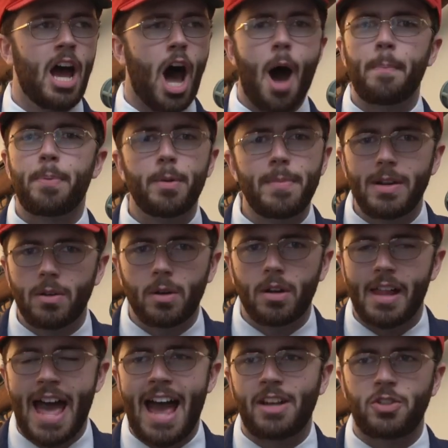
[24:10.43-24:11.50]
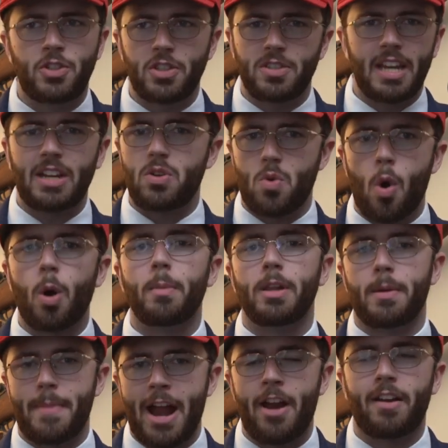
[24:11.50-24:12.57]
upper middle class, just like normal
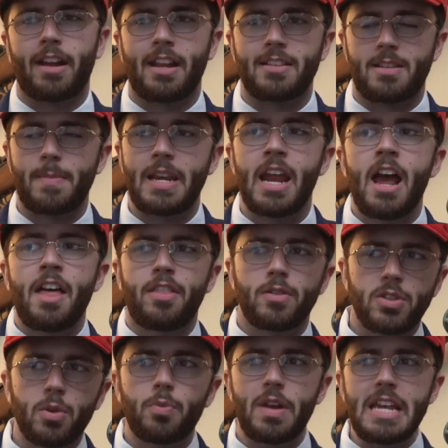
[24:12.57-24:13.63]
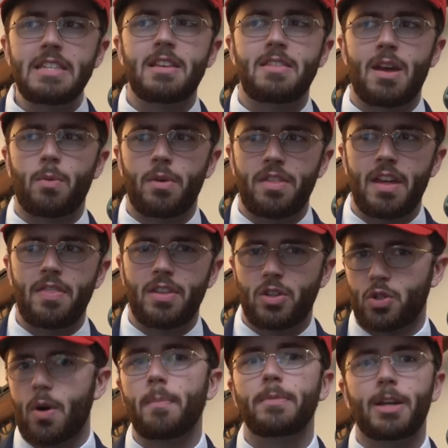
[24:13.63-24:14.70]
Americans. I mean, there's a reason that within the
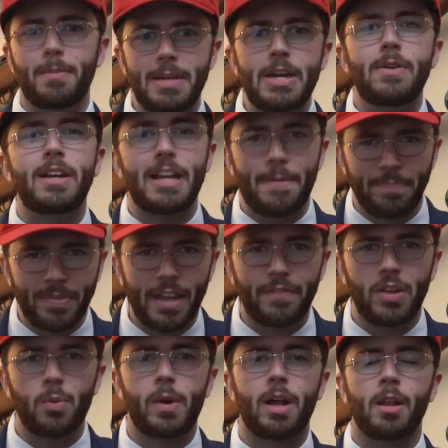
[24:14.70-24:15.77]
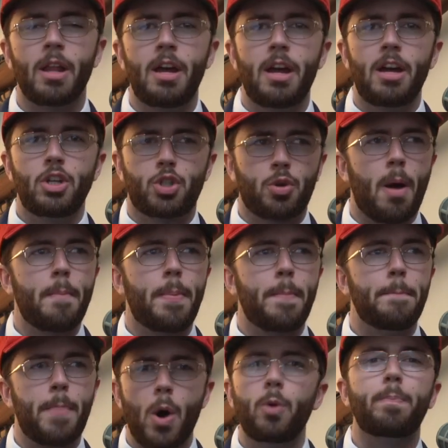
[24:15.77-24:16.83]
Trump community, if you will, Trump
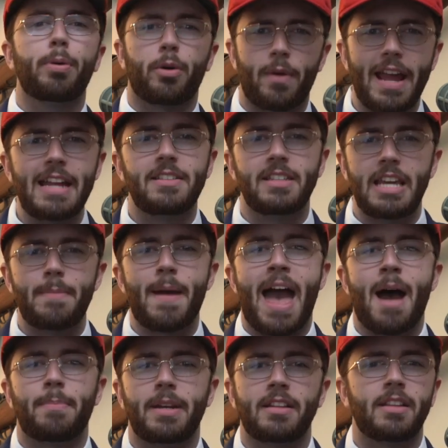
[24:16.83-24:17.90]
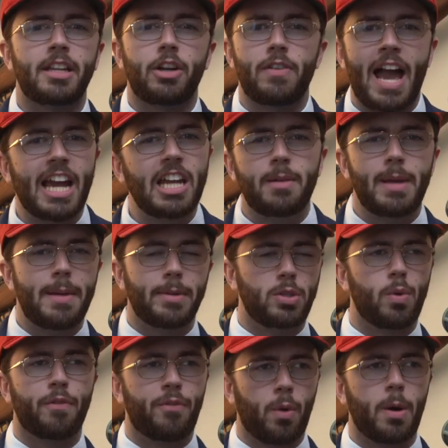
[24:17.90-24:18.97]
boat parades keep happening. Like you're not going to be able
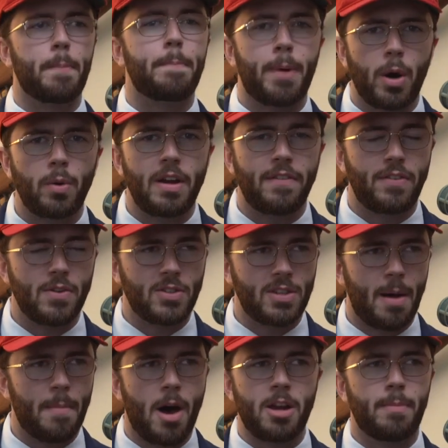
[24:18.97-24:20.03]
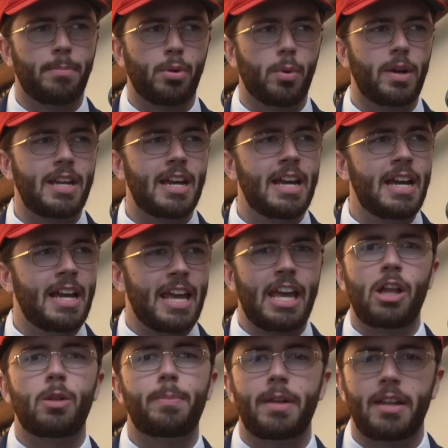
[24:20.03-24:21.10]
to afford a boat if you're some unemployed
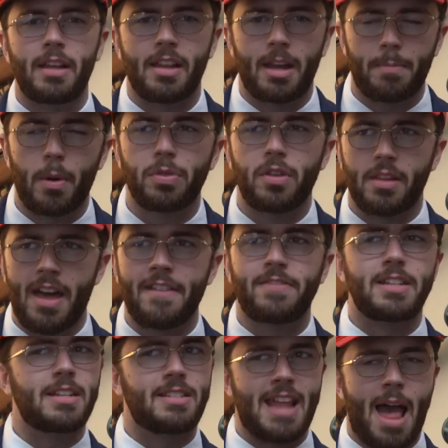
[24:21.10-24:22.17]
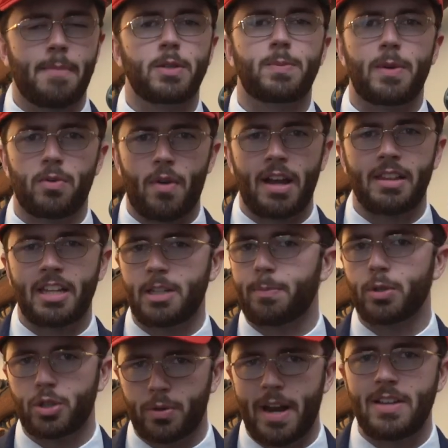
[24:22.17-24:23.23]
hillbilly, like both the left and establishment right like to
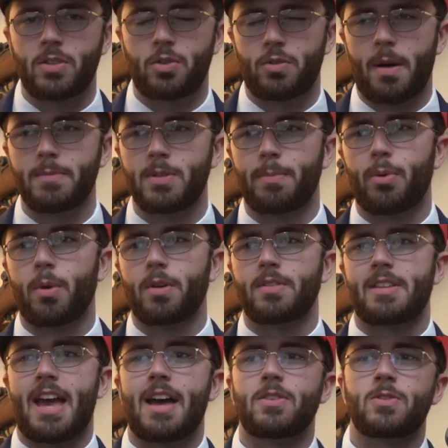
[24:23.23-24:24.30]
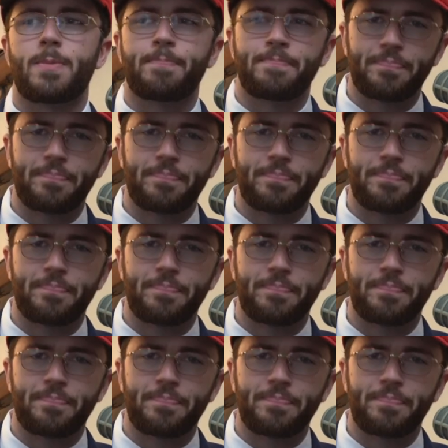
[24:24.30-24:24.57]
portray Trump supporters as.